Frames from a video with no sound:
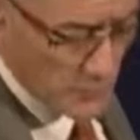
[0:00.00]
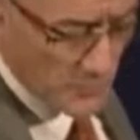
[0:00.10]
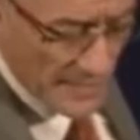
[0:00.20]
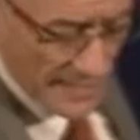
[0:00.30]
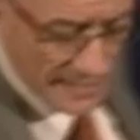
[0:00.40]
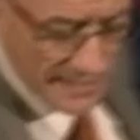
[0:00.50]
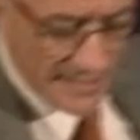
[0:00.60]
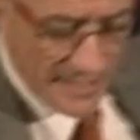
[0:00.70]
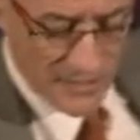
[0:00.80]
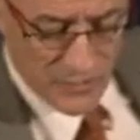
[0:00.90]
a group that
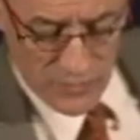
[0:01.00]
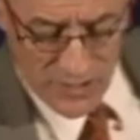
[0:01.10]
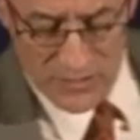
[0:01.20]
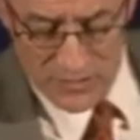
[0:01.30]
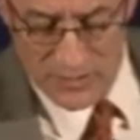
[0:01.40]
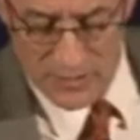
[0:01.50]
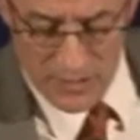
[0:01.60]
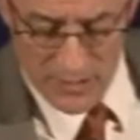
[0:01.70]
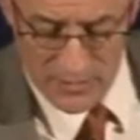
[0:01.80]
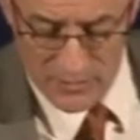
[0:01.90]
does research
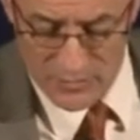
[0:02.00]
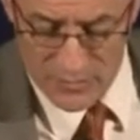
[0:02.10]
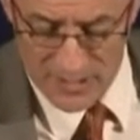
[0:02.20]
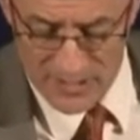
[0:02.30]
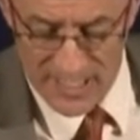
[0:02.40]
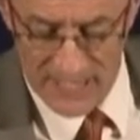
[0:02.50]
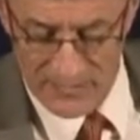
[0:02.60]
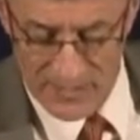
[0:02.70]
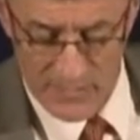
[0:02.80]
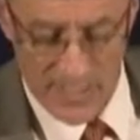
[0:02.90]
on drug
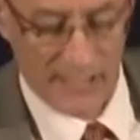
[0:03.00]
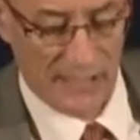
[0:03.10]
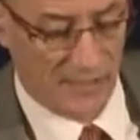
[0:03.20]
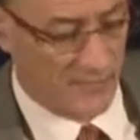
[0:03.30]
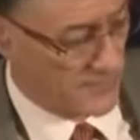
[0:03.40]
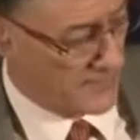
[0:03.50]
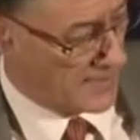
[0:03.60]
safety mainly.